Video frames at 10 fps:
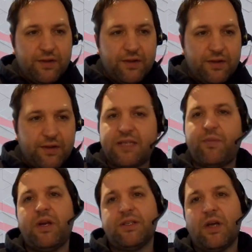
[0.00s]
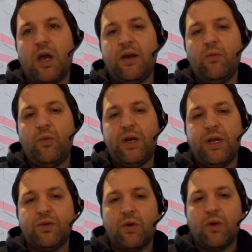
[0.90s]
The success by design
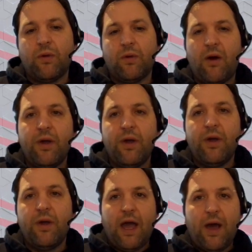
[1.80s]
we did talk about,